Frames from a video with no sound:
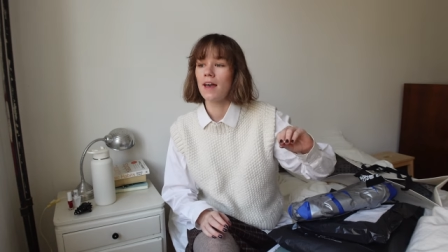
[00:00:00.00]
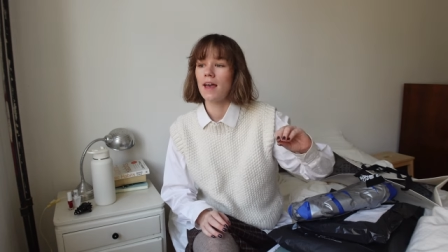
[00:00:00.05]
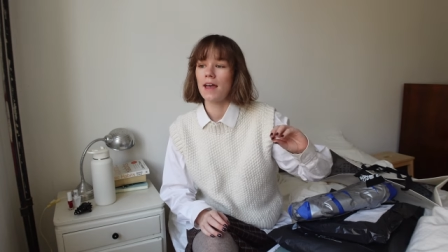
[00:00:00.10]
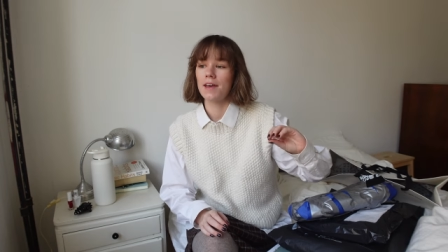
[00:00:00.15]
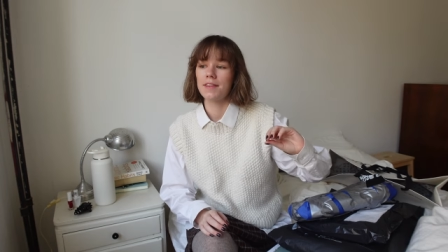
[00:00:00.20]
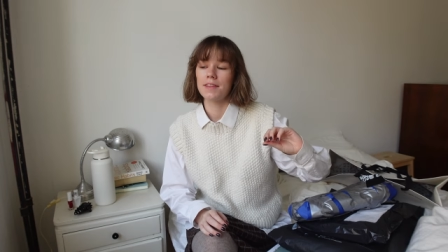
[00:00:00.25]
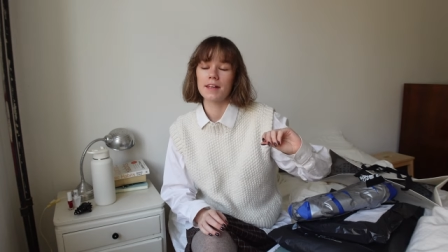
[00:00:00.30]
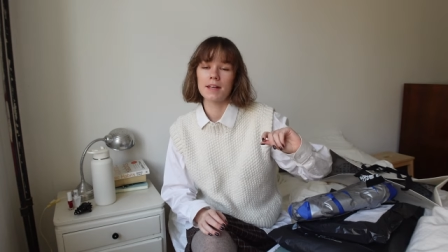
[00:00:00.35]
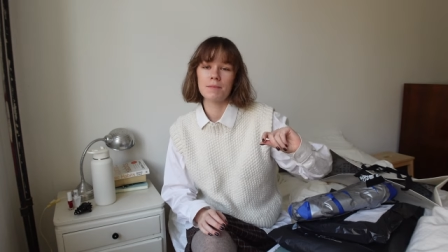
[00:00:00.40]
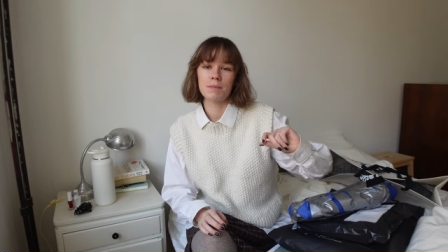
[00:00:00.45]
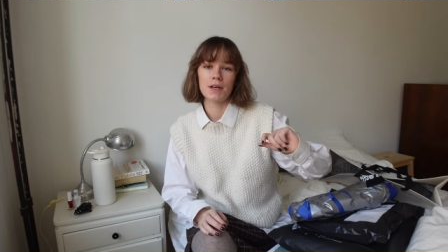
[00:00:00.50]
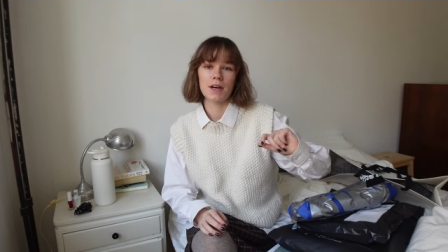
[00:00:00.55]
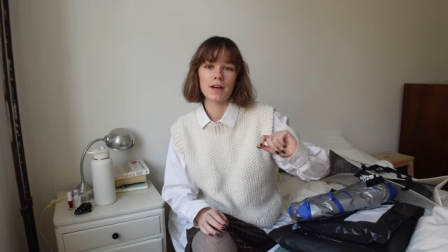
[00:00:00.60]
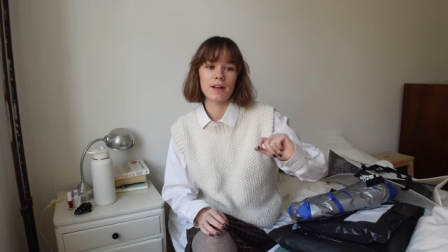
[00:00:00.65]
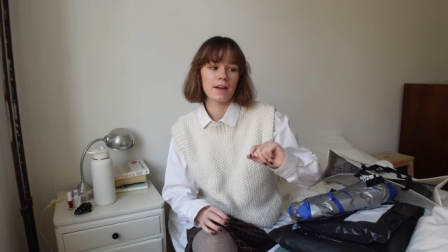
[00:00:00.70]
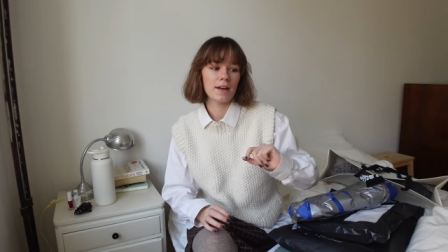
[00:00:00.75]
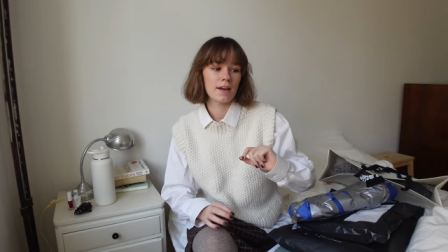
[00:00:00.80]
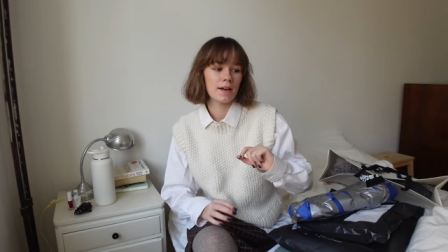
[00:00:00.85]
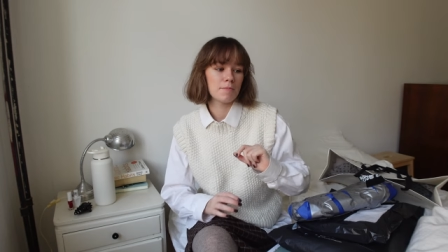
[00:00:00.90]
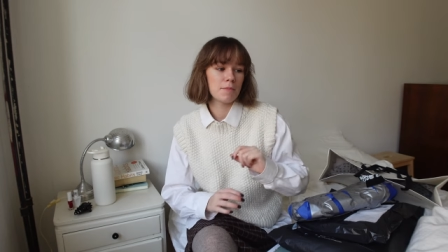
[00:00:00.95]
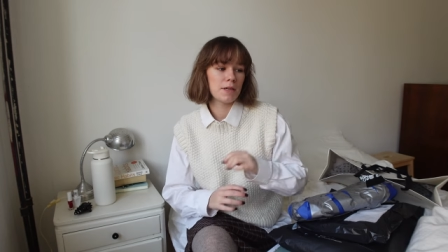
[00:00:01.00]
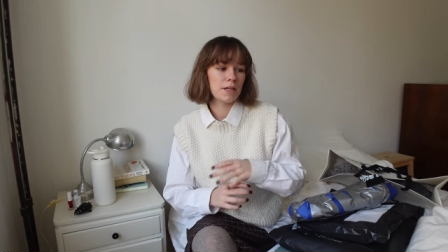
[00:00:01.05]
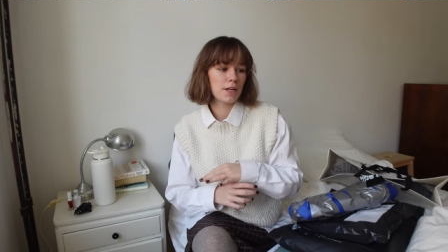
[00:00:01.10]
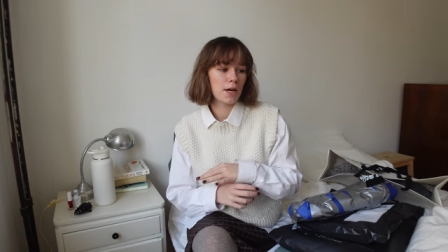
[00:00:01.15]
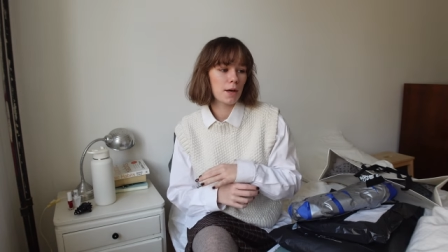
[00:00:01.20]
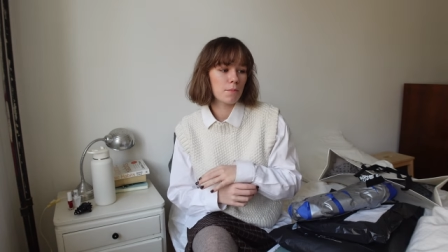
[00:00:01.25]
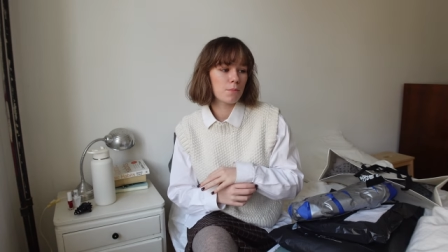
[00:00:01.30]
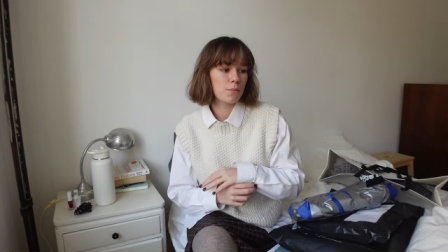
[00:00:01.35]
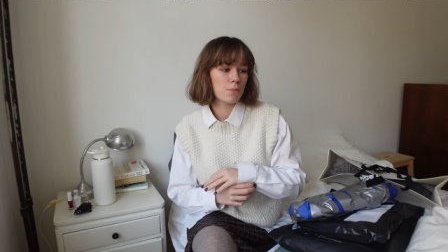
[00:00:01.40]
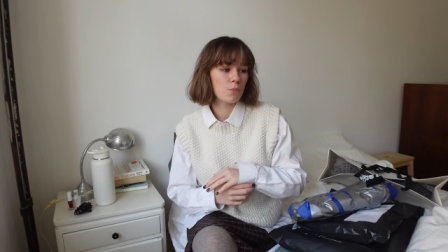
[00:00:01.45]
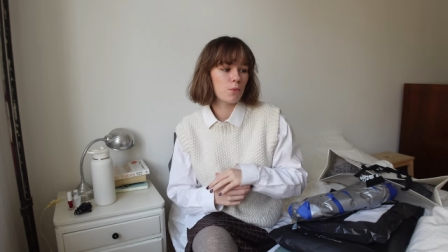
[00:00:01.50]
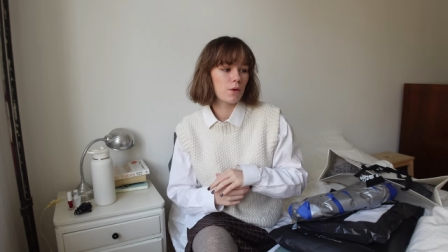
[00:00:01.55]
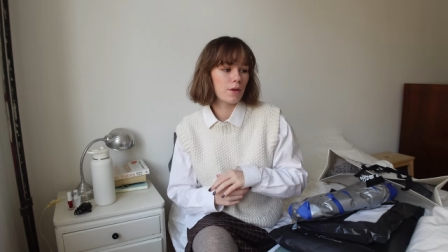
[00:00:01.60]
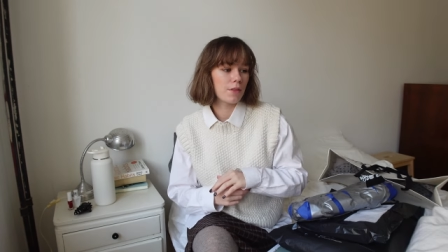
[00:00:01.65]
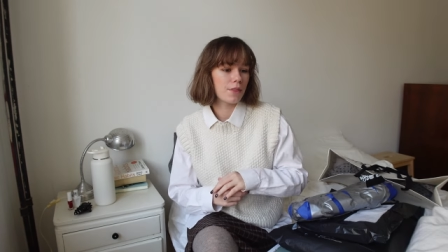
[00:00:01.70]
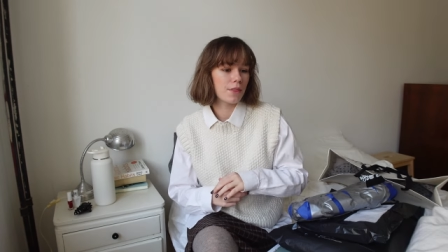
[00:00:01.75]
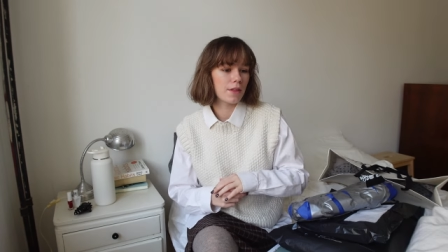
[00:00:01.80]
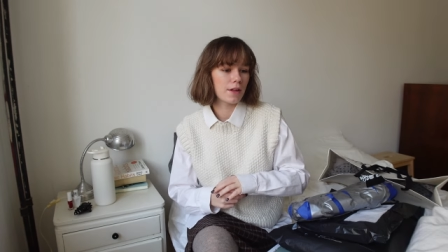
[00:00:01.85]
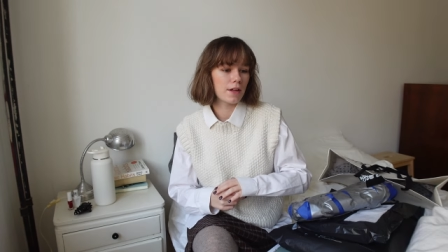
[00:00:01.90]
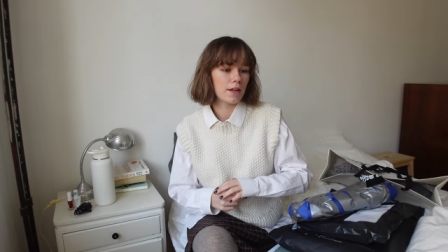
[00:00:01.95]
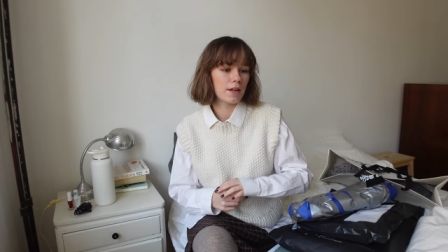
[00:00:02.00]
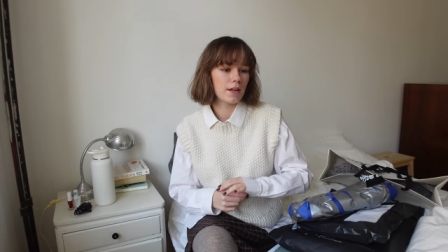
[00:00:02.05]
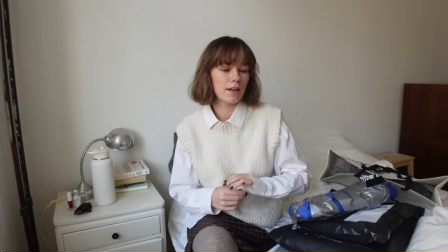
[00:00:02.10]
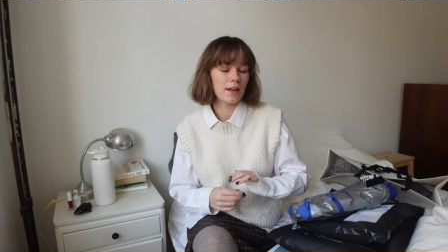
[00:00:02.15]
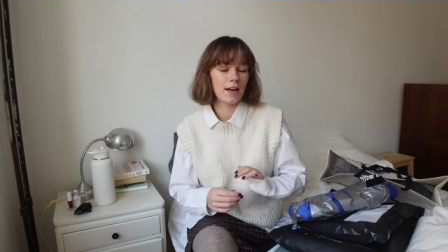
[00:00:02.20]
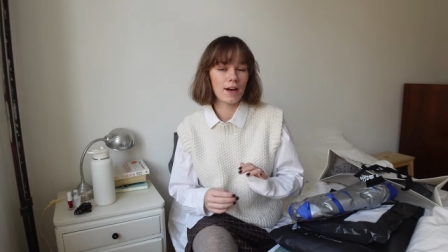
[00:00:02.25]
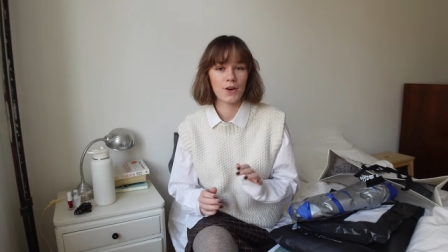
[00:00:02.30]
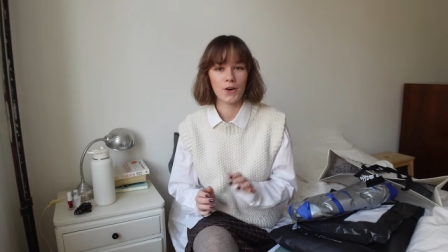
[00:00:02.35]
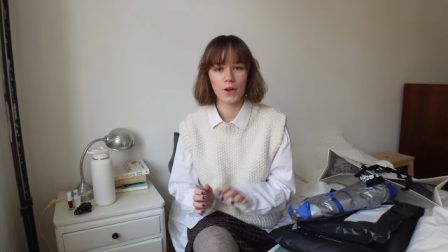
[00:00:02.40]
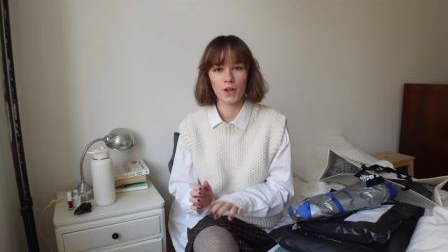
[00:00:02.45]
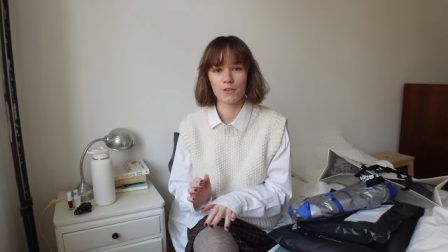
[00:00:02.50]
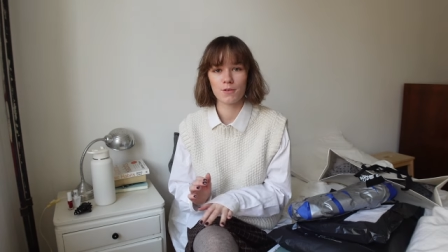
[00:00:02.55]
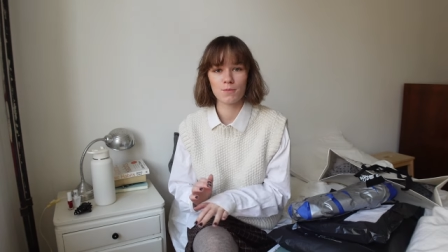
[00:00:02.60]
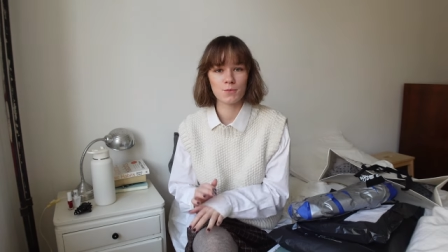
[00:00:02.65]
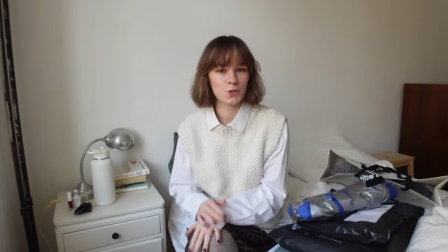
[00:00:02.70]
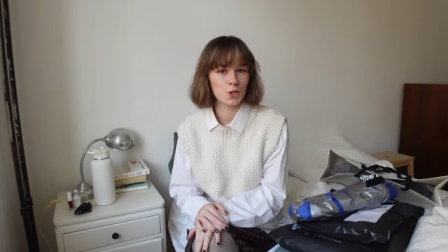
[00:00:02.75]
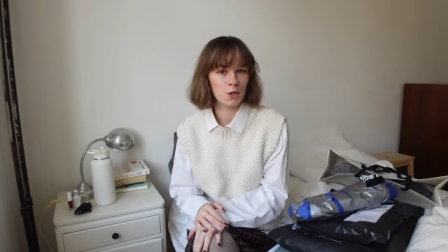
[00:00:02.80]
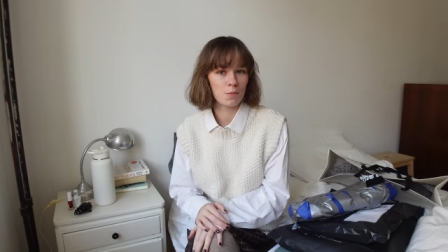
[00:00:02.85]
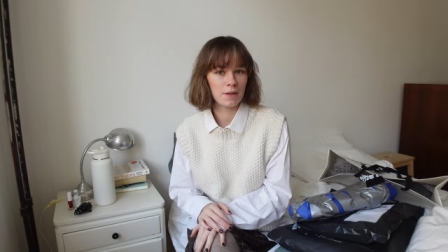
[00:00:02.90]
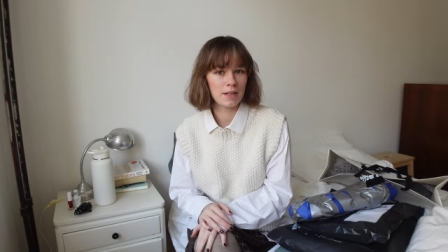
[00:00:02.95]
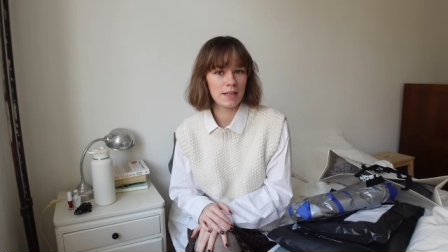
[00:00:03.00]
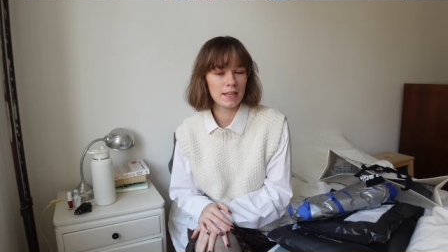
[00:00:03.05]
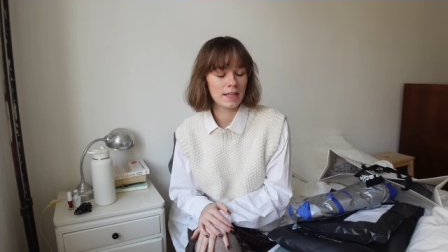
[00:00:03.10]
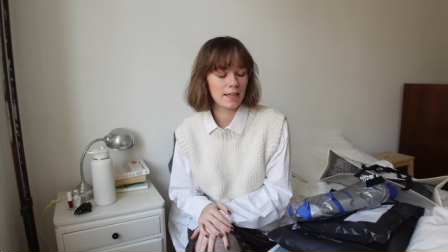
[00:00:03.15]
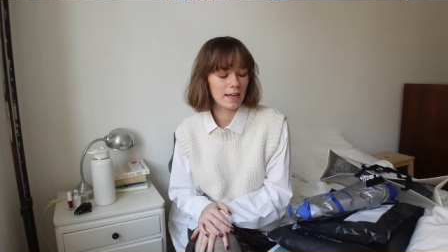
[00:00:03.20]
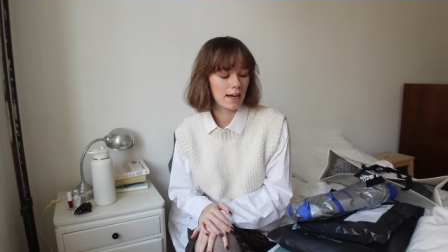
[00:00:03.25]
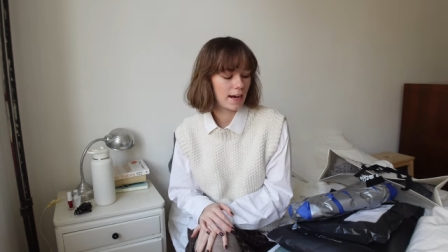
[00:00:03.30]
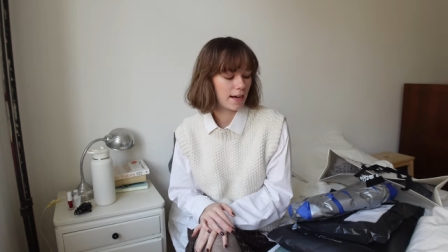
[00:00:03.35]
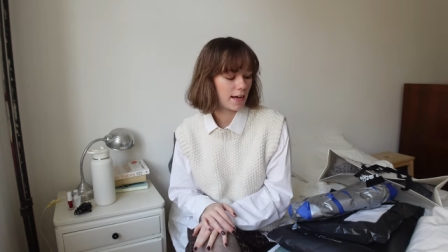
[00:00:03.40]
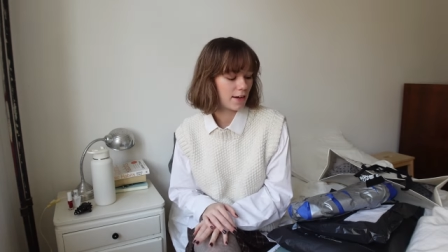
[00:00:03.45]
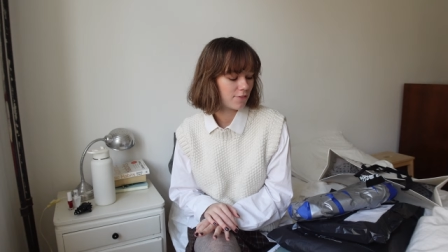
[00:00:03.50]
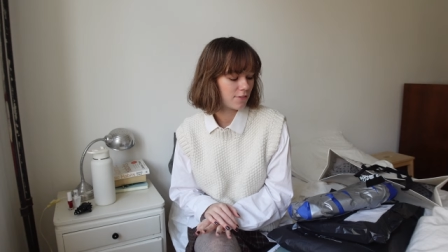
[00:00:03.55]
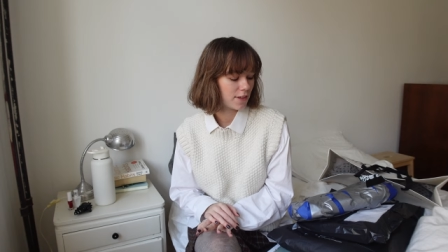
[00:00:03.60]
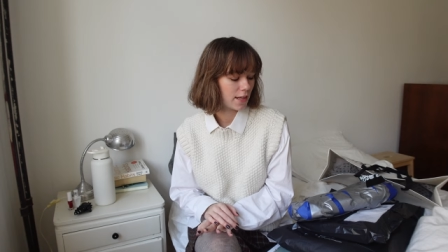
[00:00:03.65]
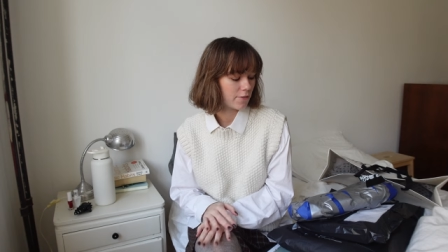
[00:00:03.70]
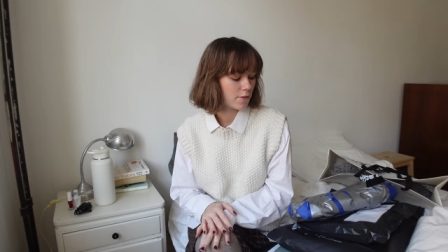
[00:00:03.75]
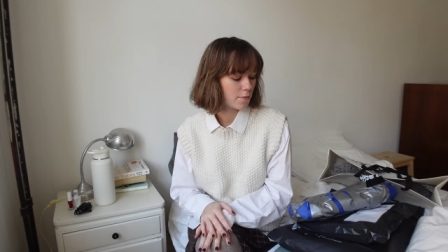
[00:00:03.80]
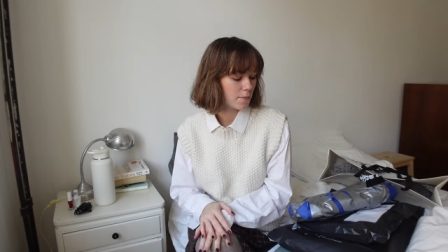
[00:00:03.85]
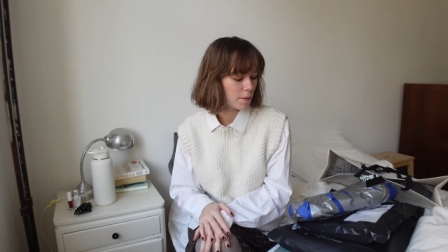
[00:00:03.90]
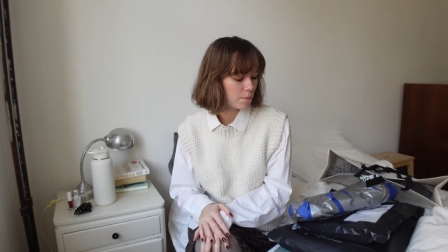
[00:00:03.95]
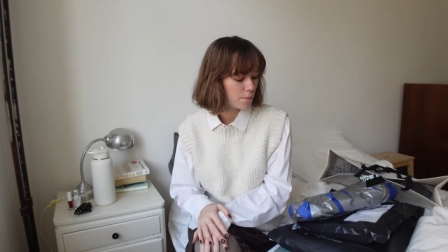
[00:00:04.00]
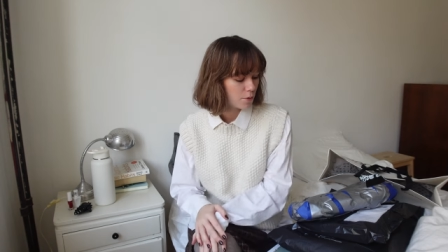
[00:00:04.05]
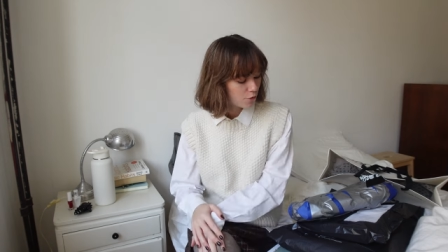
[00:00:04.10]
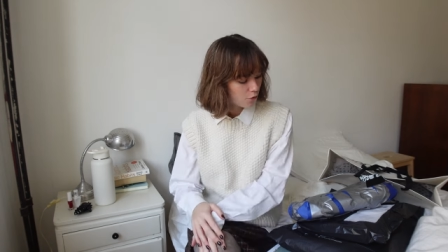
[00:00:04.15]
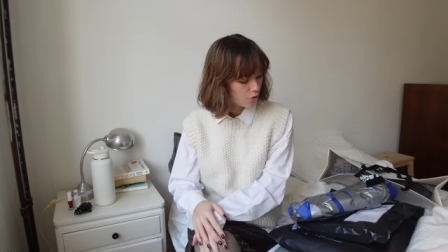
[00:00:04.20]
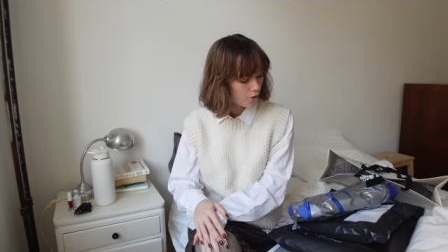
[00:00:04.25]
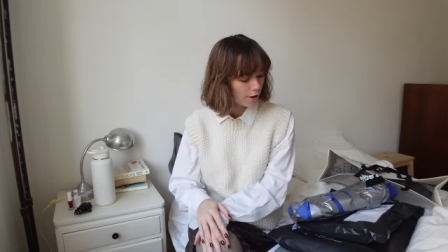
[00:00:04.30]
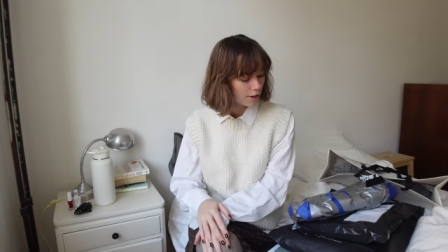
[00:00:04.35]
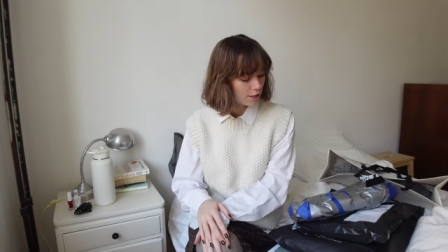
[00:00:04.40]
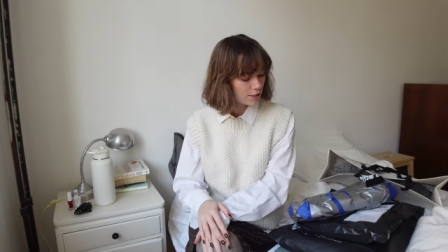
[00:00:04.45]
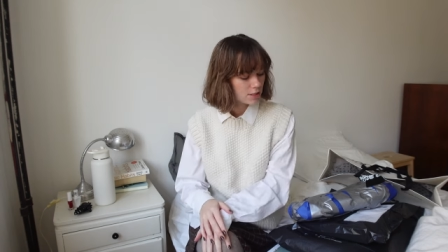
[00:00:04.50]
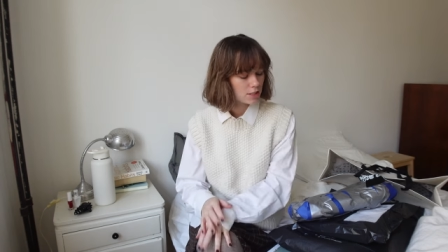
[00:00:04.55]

and then I'm gonna meet up with uh, a girl from Germany I have never met before.